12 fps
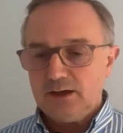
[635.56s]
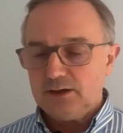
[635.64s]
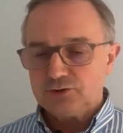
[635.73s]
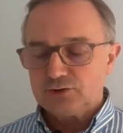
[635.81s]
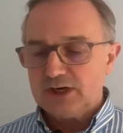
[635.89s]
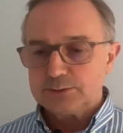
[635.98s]

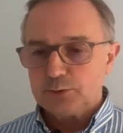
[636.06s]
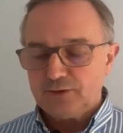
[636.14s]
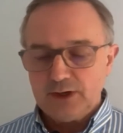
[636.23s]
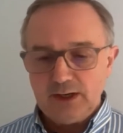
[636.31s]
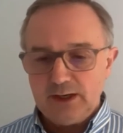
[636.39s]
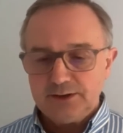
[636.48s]
Transport
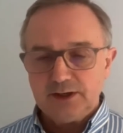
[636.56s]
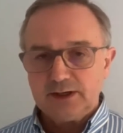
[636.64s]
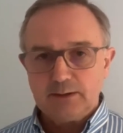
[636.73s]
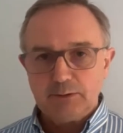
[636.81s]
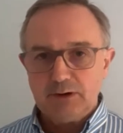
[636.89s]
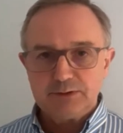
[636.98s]
for London are
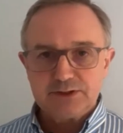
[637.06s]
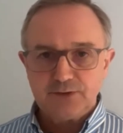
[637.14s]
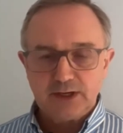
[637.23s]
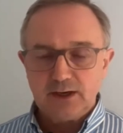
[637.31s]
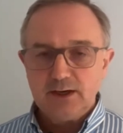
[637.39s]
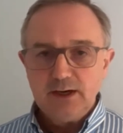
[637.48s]
coming up with this figure.